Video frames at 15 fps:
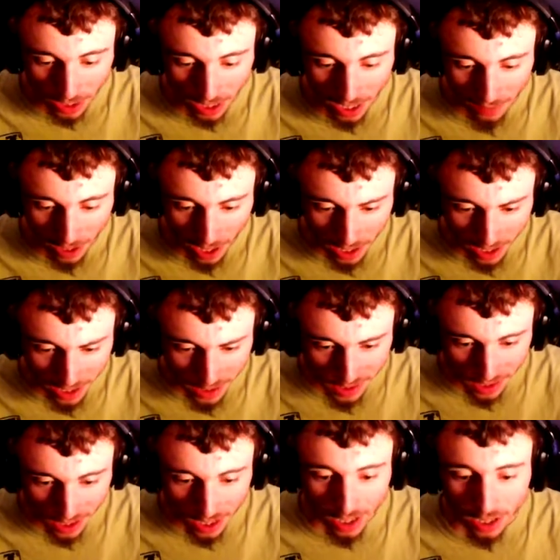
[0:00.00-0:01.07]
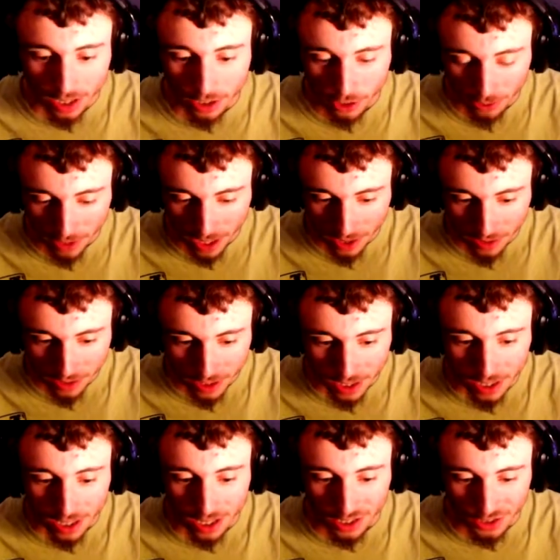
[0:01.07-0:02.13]
an audience, a crown, a
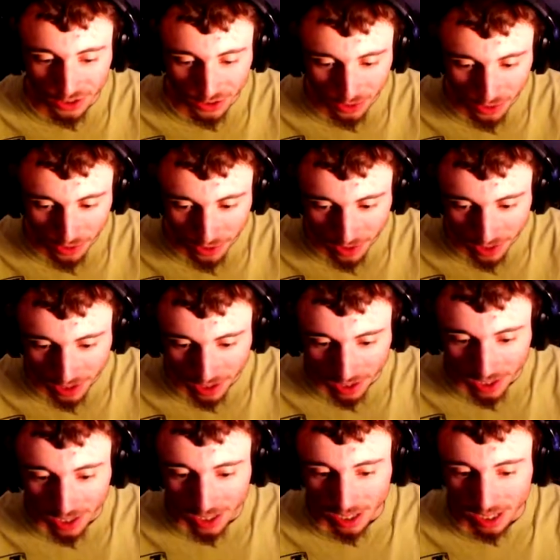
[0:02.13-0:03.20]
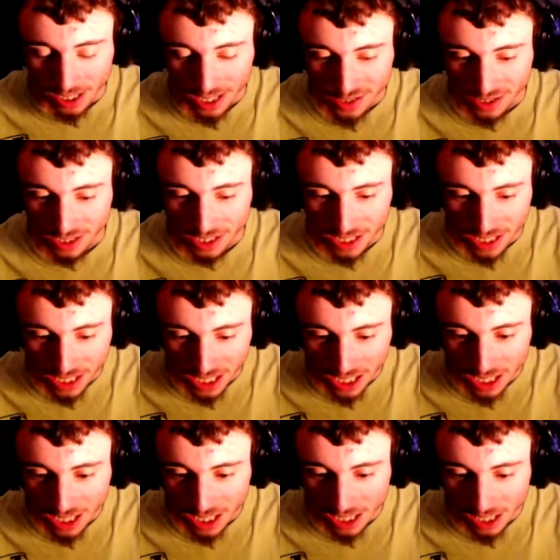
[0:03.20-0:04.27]
sword, and I guess a king
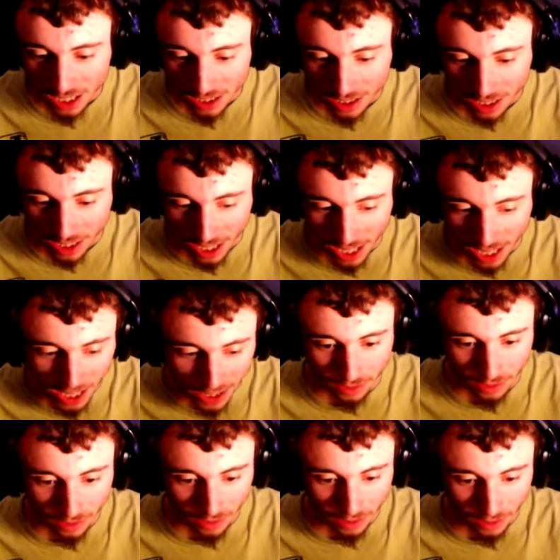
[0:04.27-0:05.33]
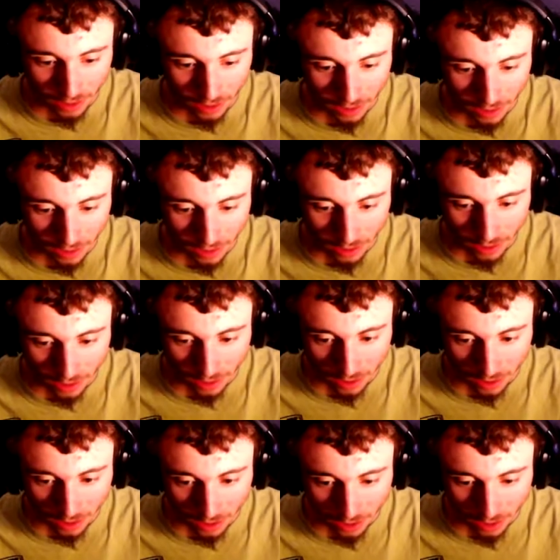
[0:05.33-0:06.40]
and a castle. He's giving us
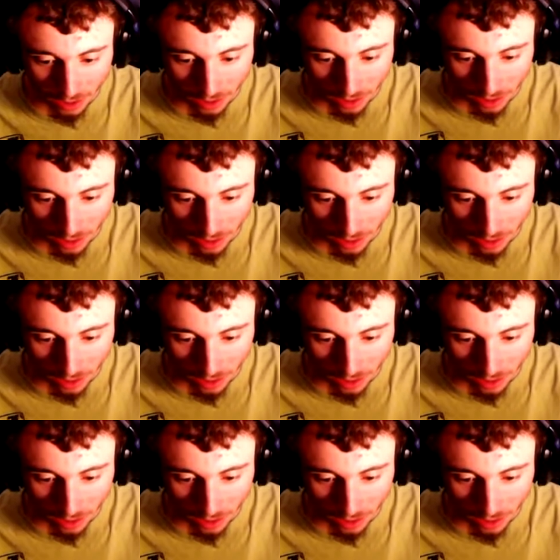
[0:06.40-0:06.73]
directions